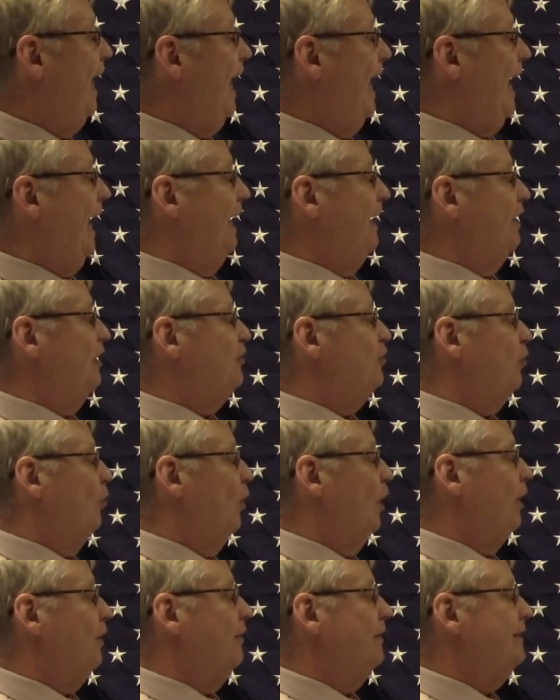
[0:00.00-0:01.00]
and its
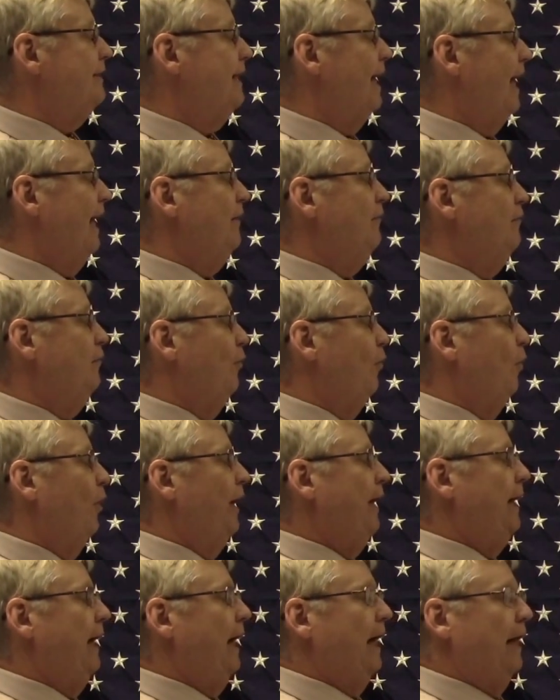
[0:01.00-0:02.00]
order is not
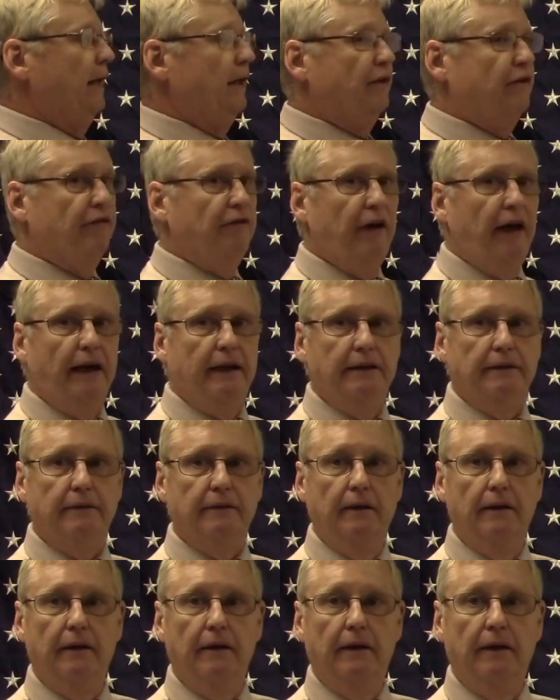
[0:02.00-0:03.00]
void on its face.
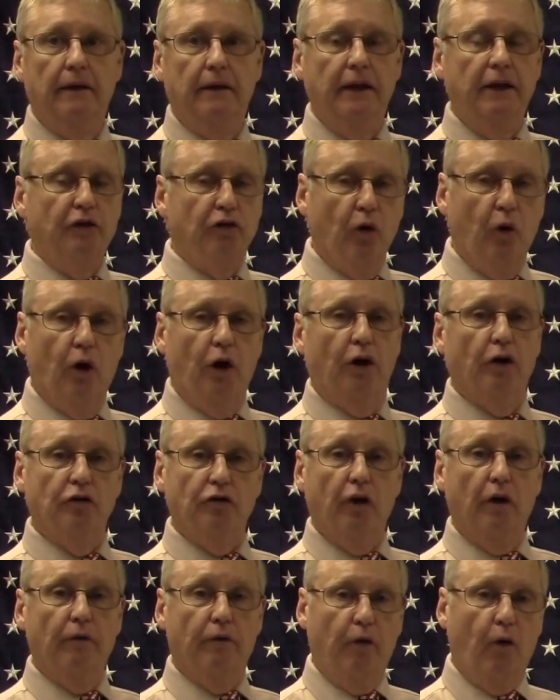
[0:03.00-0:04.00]
These orders
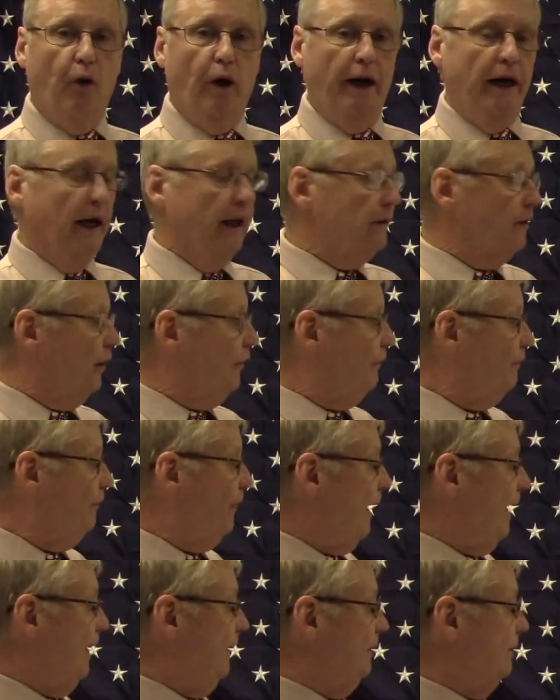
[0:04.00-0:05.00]
are void on their
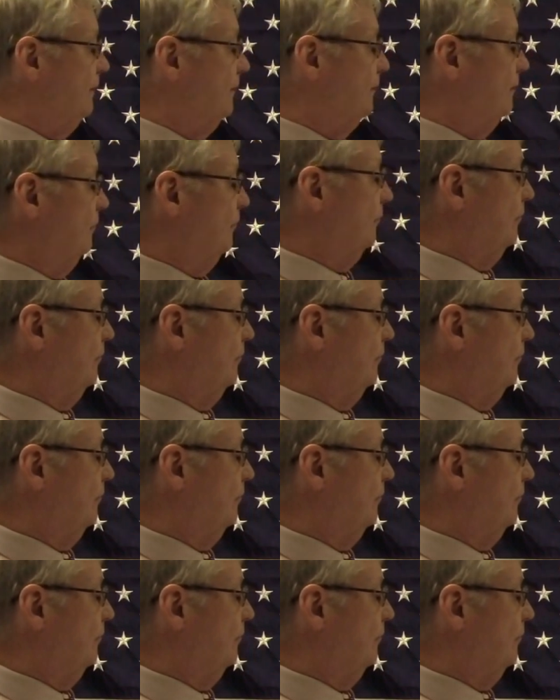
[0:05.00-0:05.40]
face.